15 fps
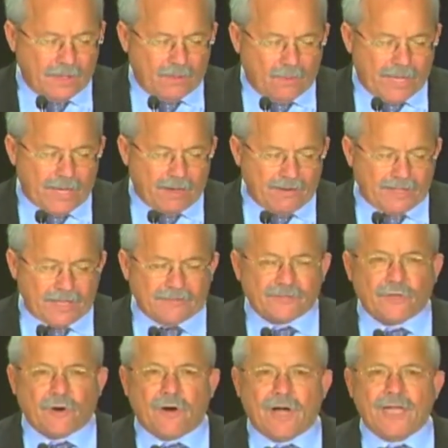We hear these
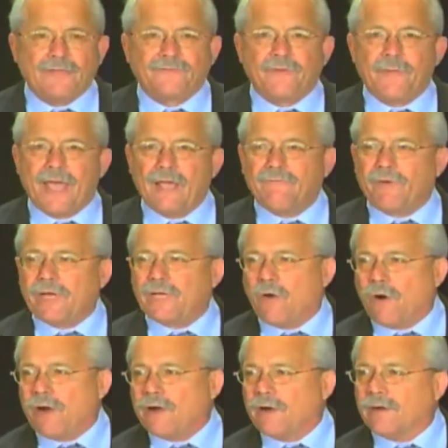stories from every
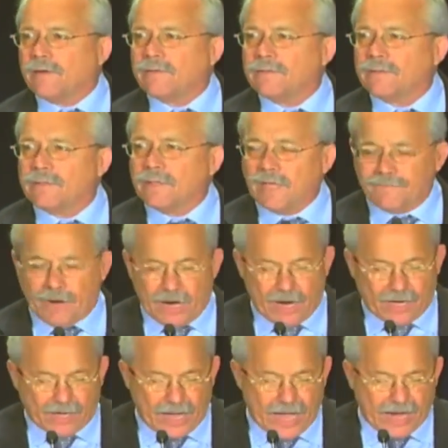corner of our
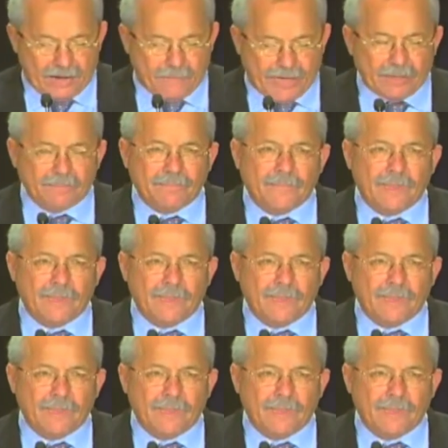economy.